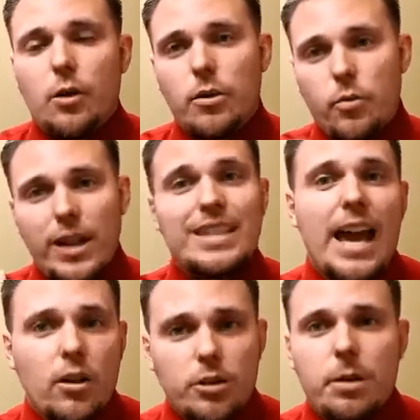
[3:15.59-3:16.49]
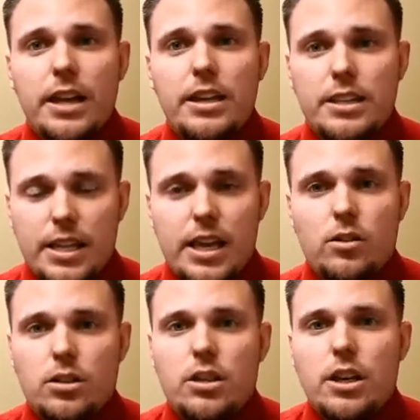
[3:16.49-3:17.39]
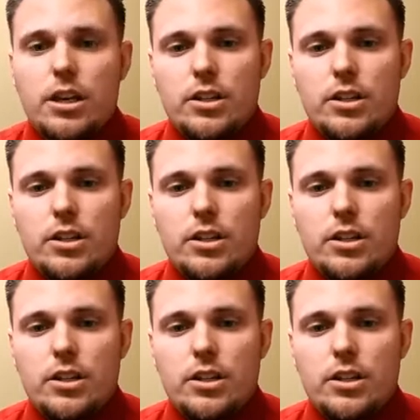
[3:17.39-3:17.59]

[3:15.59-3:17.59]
we've went down in pending sales.